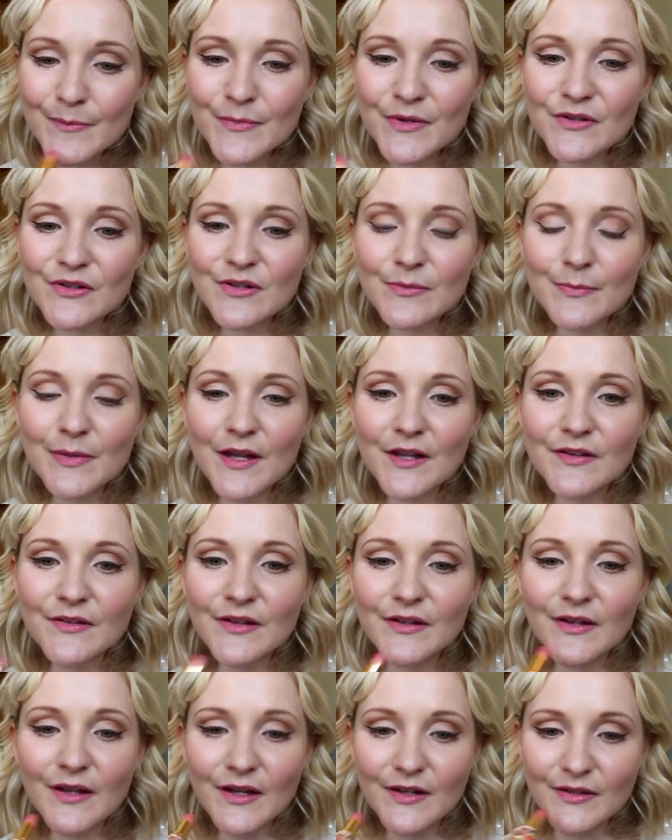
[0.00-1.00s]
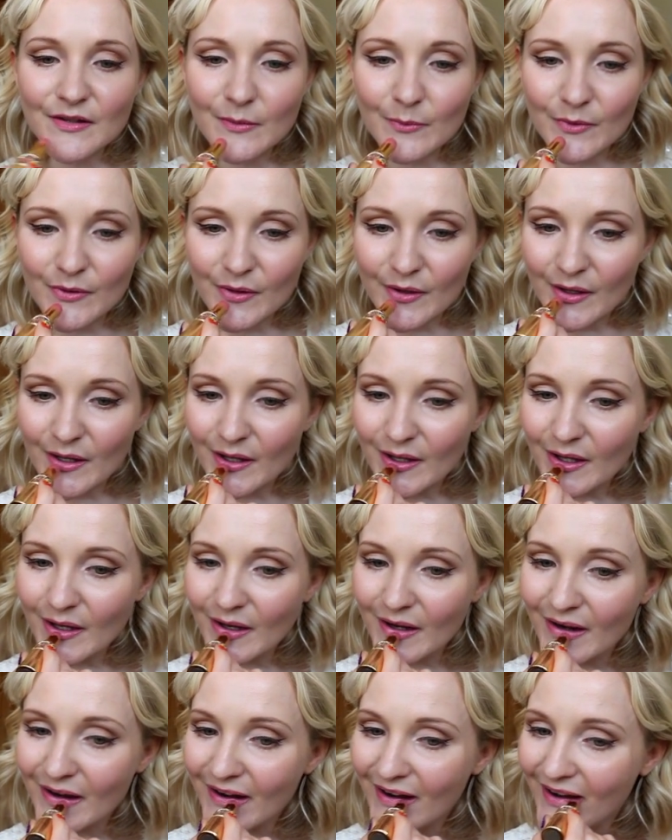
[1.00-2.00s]
It just blends in nicely with the colour.
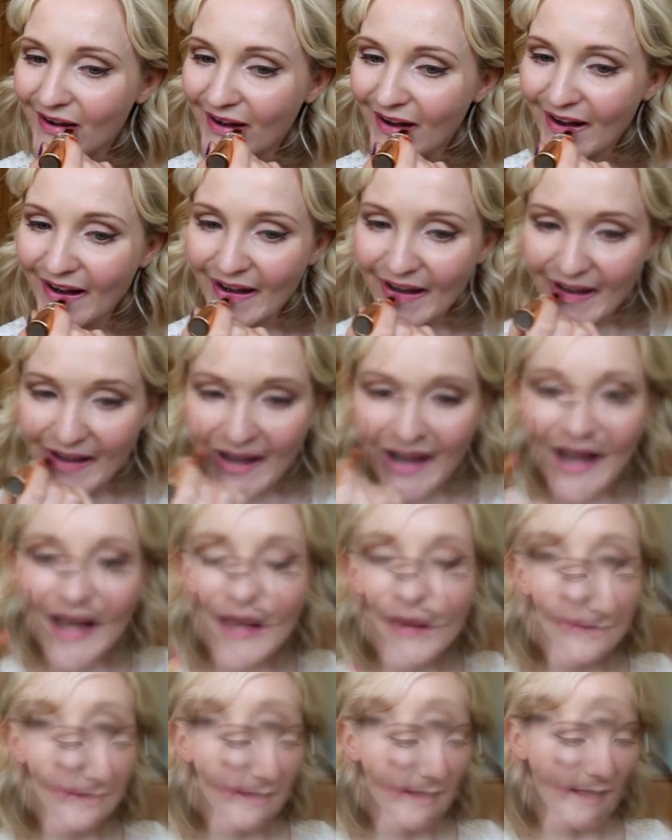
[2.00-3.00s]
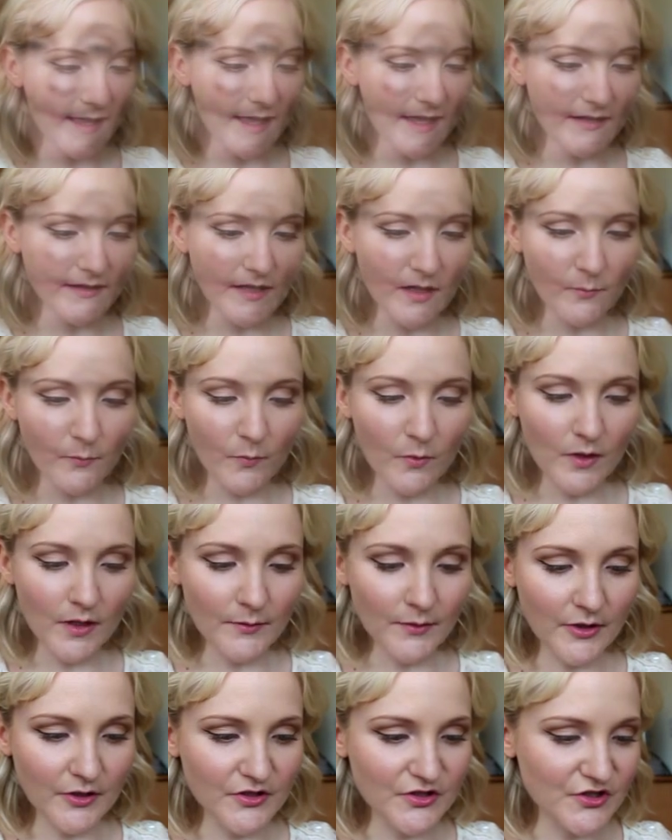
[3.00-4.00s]
And then what
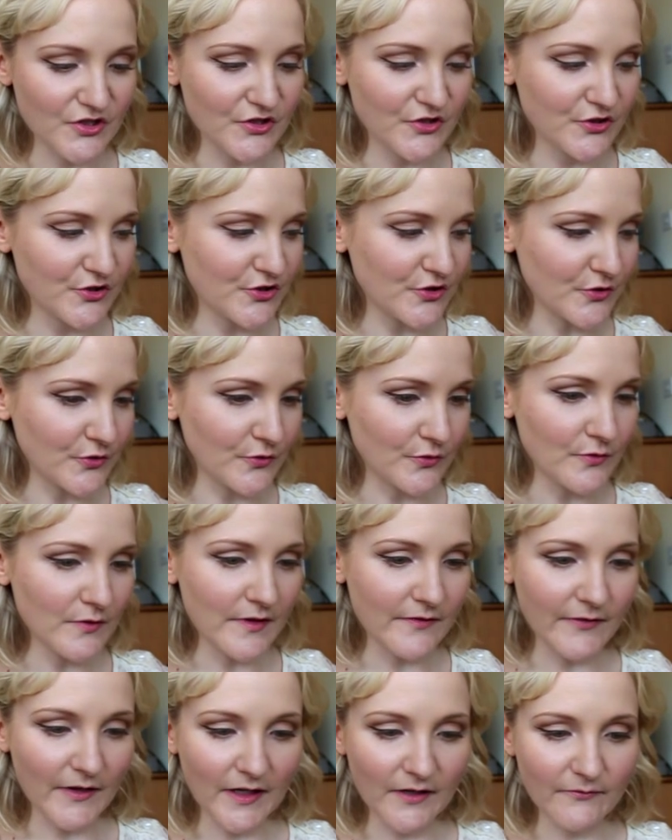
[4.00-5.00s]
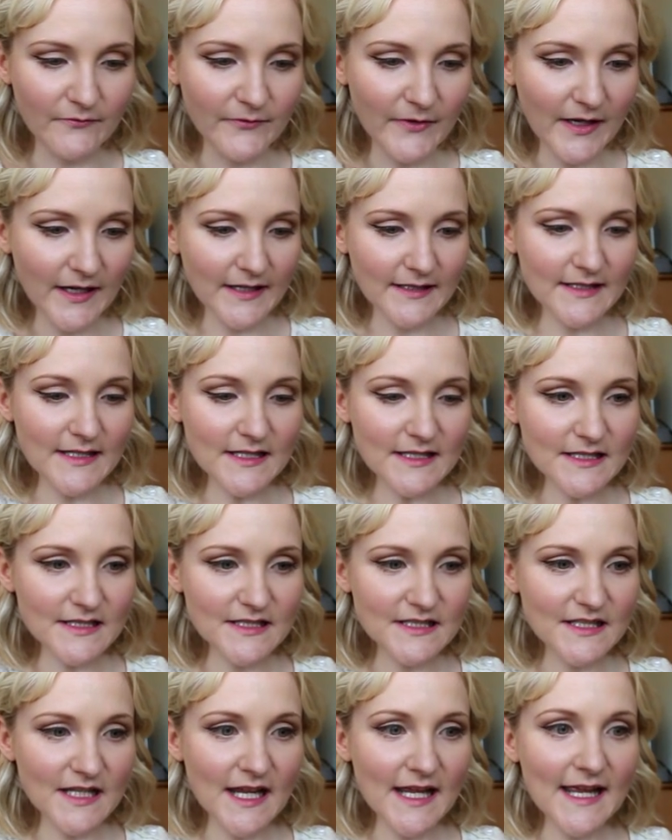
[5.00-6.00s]
I'm going to do, if I can find
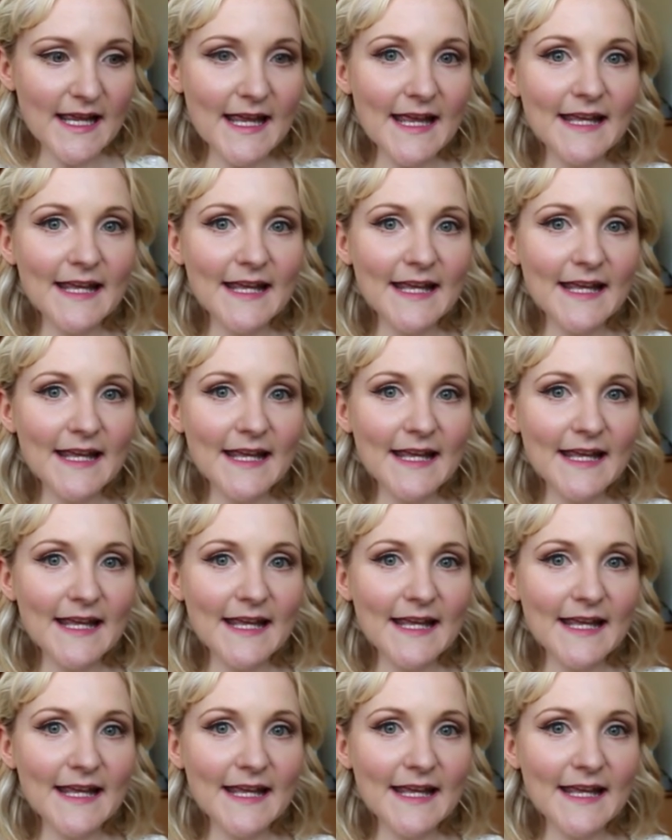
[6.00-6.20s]
it,